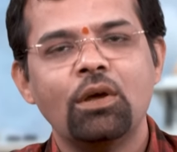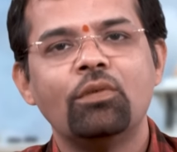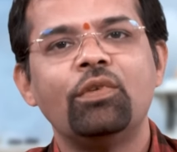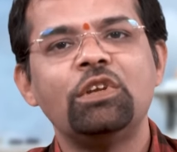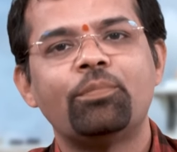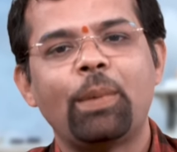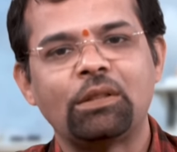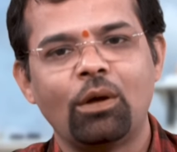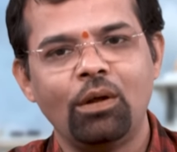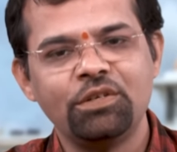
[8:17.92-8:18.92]
fish
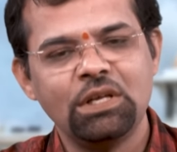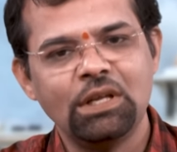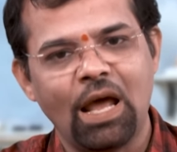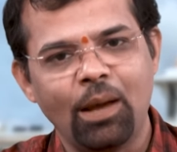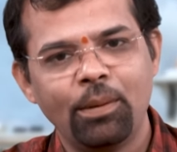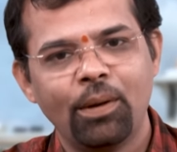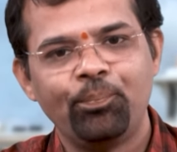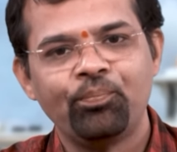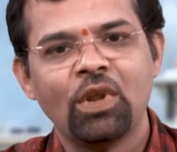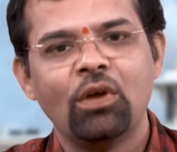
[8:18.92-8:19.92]
pathology lab,
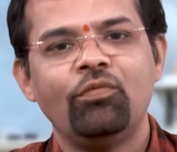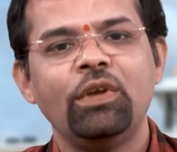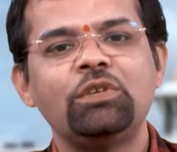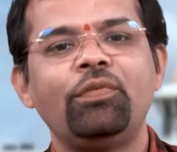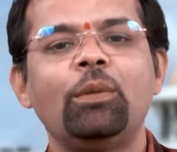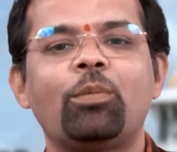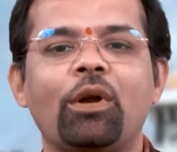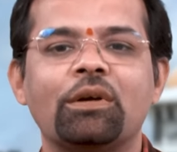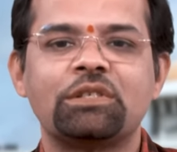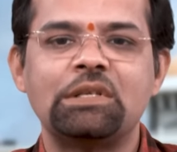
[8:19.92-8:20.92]
fish feed
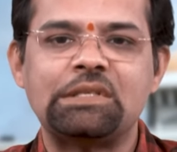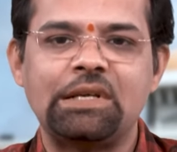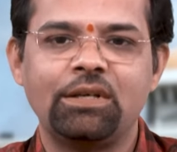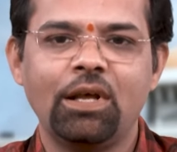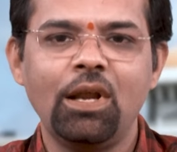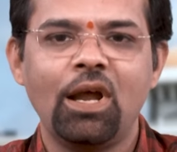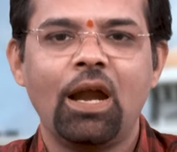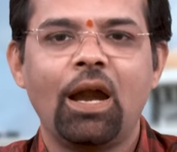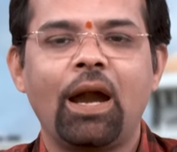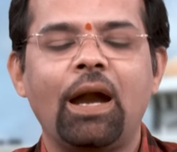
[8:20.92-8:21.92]
production center
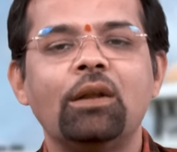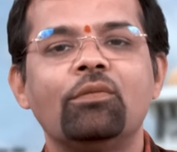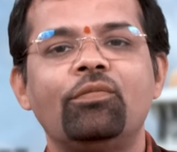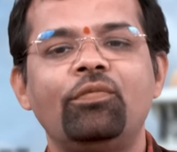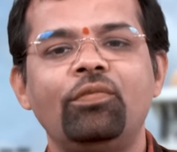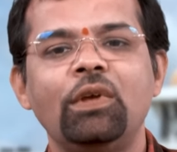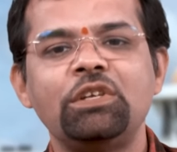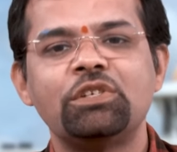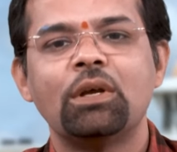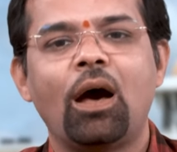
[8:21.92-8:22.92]
and
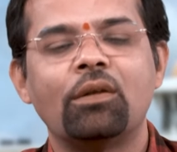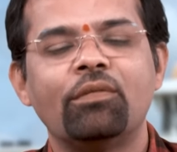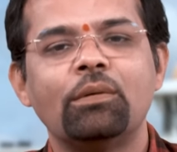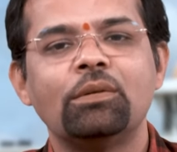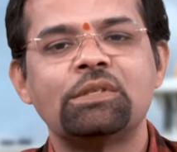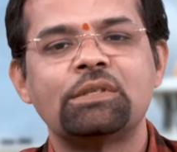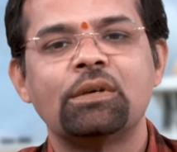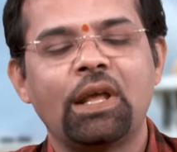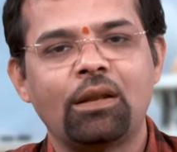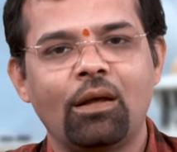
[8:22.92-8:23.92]
fish
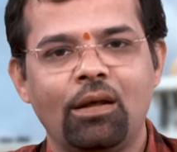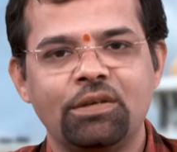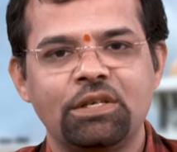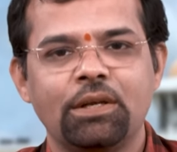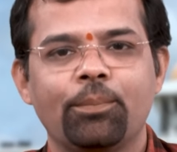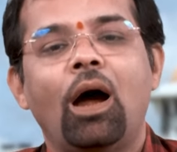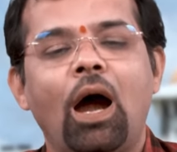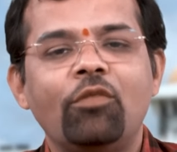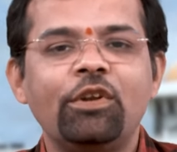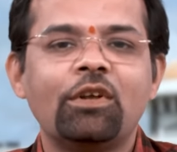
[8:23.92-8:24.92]
harvest technology.
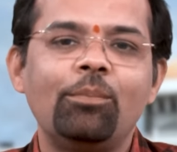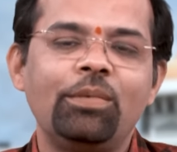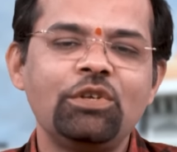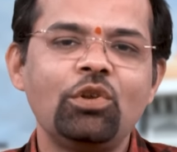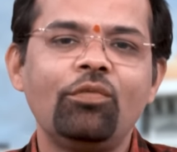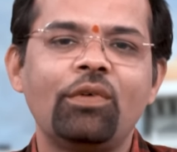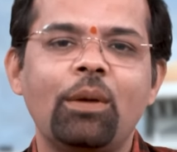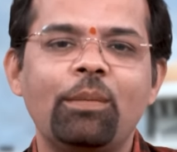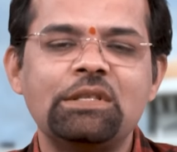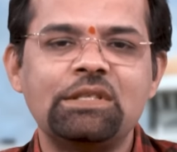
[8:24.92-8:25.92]
After completion of
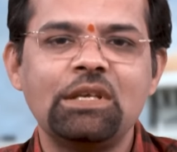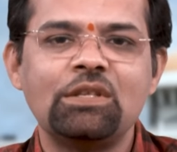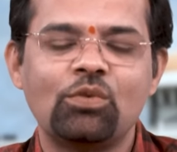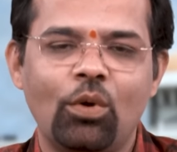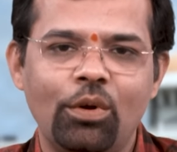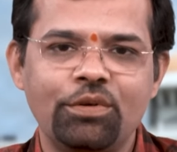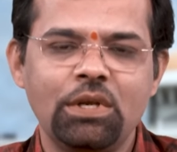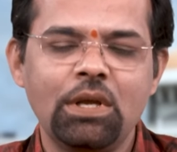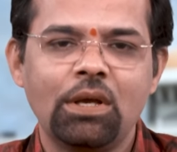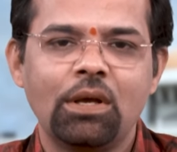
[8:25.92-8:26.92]
MSc
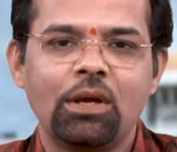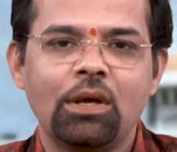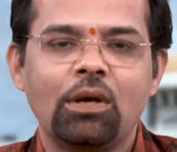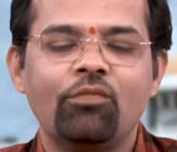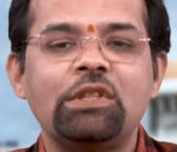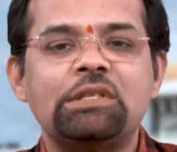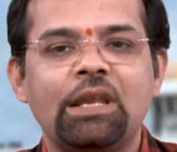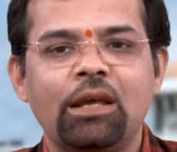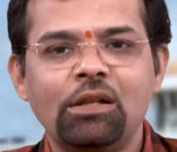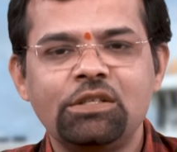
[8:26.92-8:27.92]
Zoology with
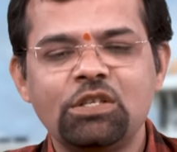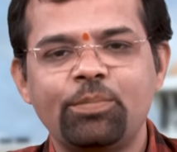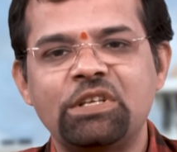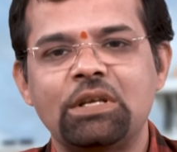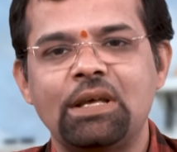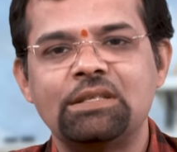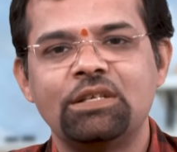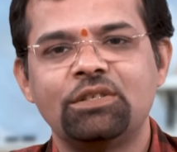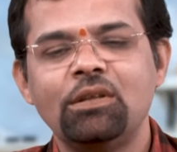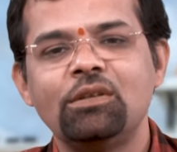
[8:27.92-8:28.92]
sericulture
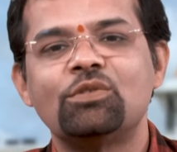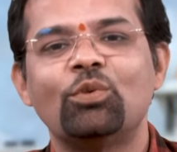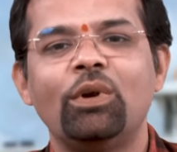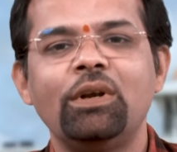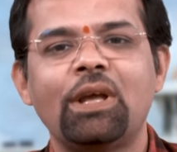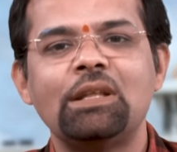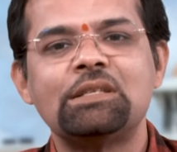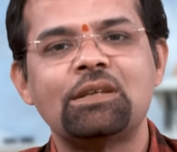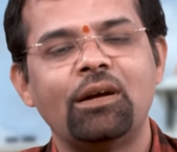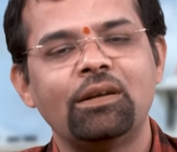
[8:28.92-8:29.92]
specialization, student can
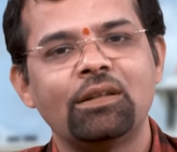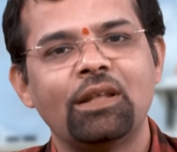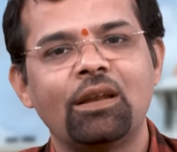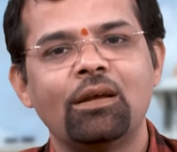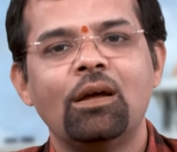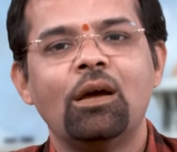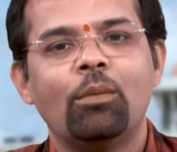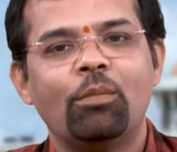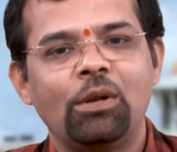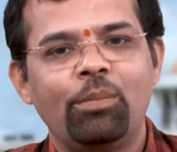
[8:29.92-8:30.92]
start their
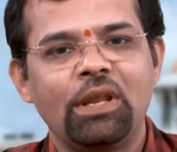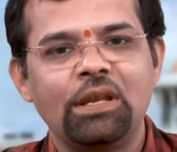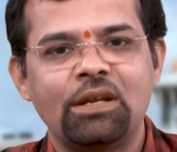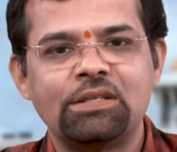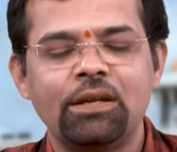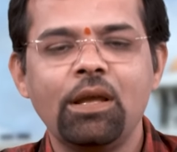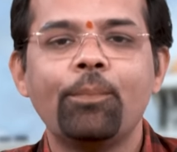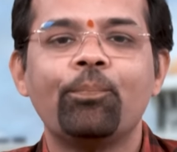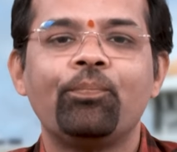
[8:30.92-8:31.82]
mulberry nursery.